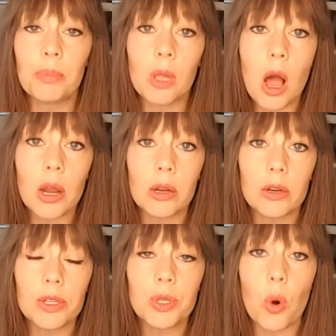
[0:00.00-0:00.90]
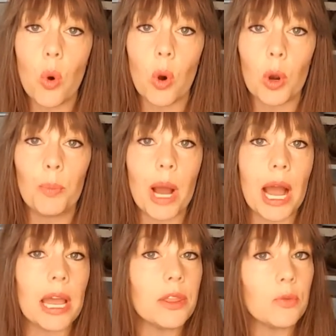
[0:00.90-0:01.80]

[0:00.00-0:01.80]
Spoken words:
bloggers or by